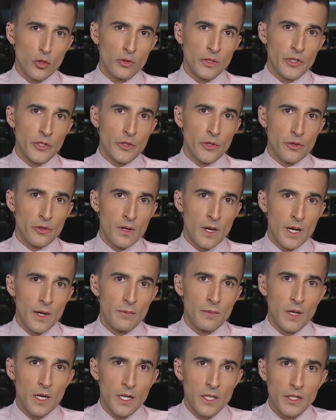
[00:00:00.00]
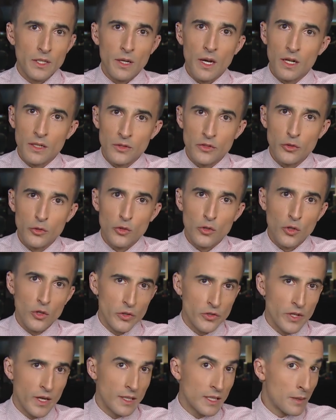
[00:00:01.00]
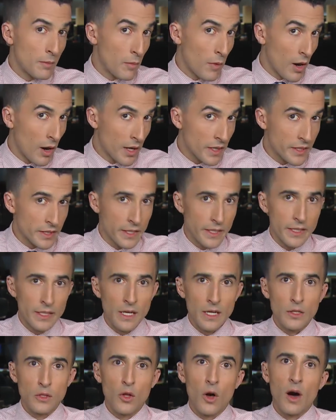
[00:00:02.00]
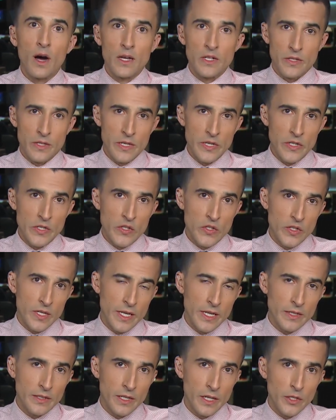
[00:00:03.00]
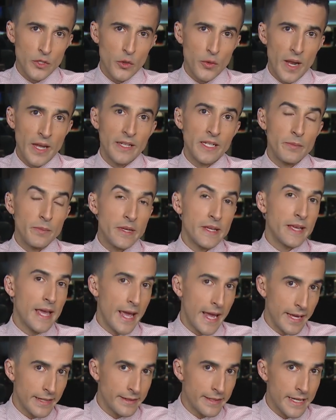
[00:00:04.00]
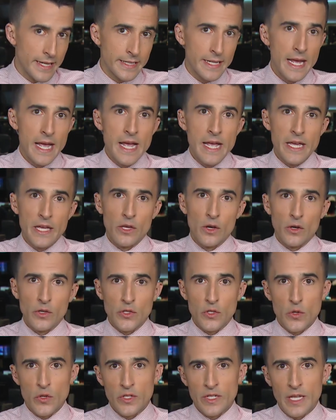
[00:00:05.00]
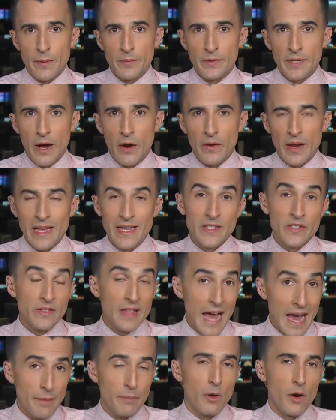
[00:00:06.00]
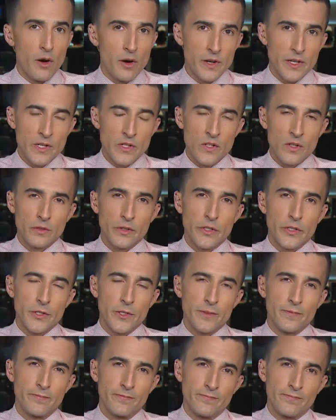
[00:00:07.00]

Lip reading: leader Dugald Lamont, he lost his seat to an NDP candidate. He also stepped down as that party's leader.